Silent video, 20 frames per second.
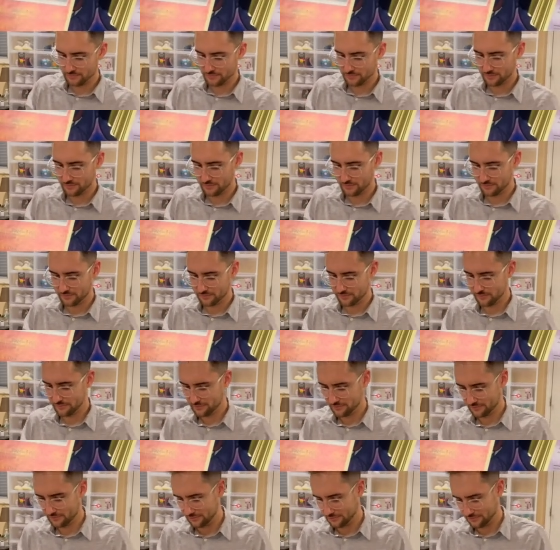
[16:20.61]

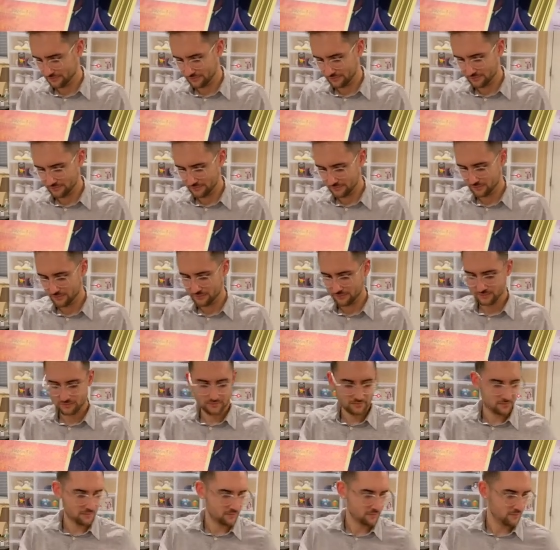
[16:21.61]

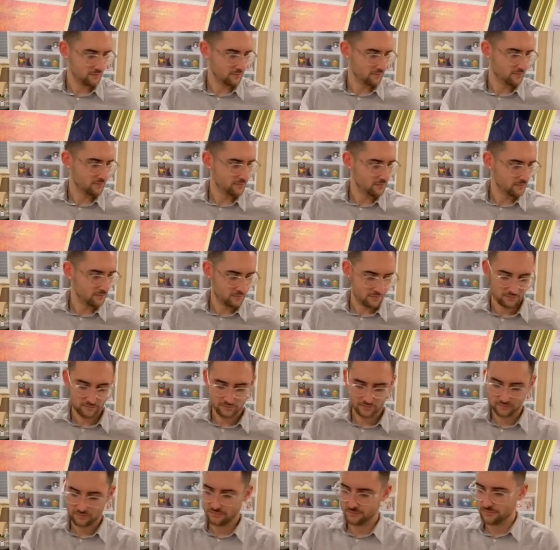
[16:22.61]

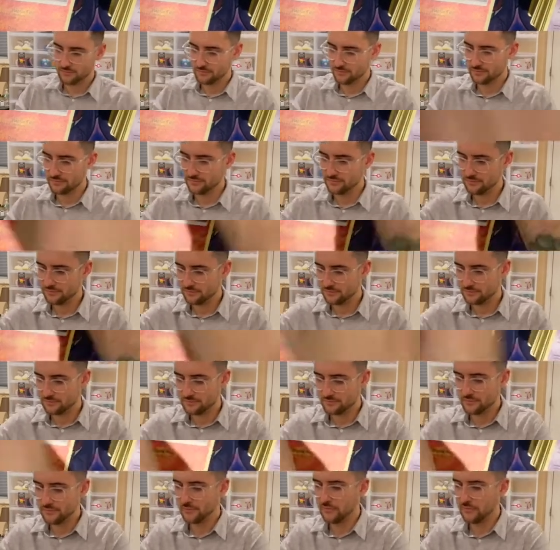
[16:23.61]
Nobody speaks.